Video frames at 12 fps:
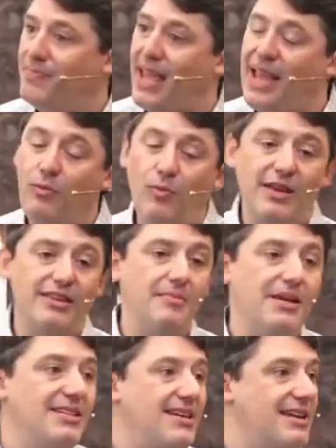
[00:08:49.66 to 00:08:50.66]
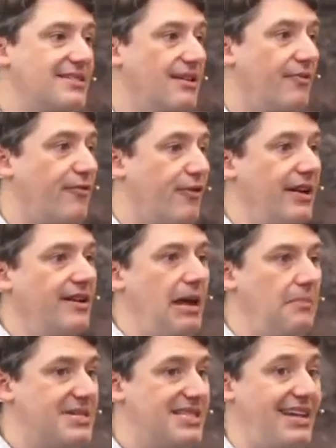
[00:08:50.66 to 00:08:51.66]
And with him, he takes a friend
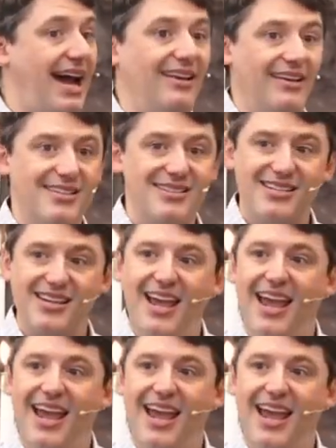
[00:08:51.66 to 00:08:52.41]
named Silas.